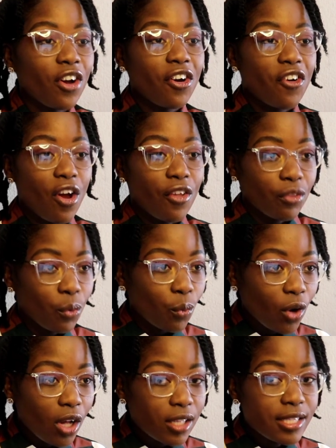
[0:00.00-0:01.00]
on around the
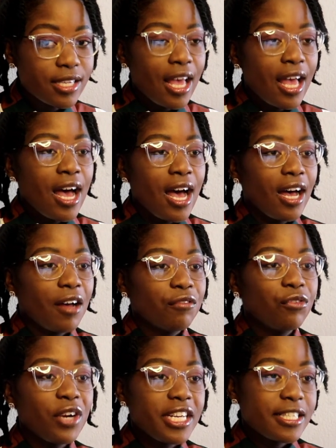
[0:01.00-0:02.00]
world. Um,
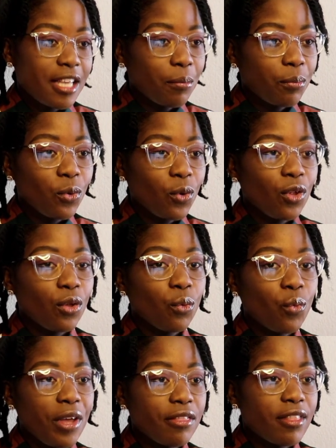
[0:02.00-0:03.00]
for example,
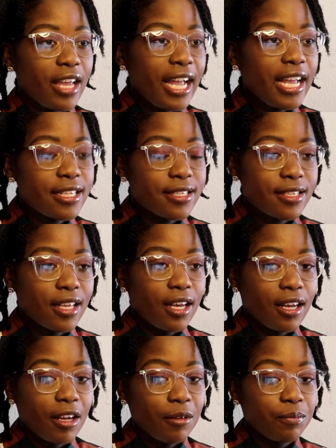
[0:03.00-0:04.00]
when there is
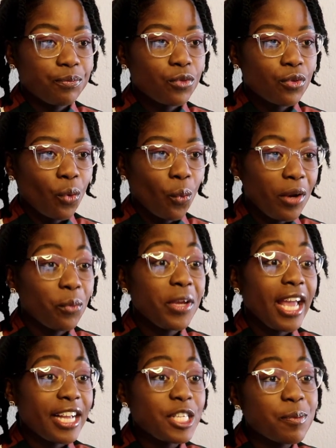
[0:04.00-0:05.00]
um, when
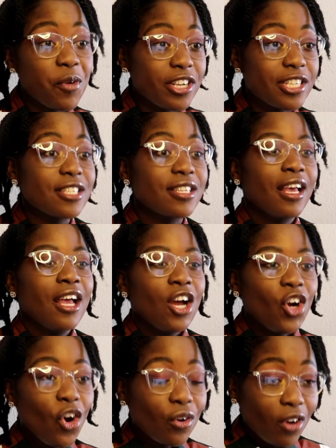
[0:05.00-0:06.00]
we experience
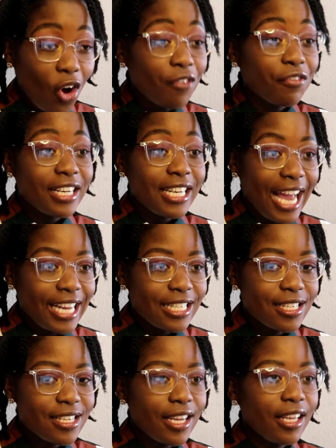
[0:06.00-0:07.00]
COVID
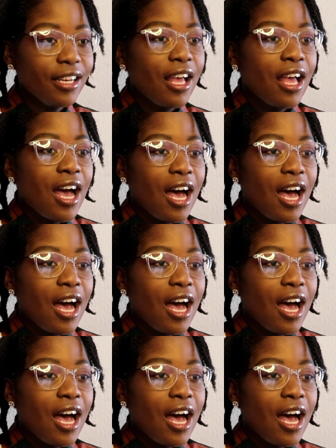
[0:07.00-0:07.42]
nineteen.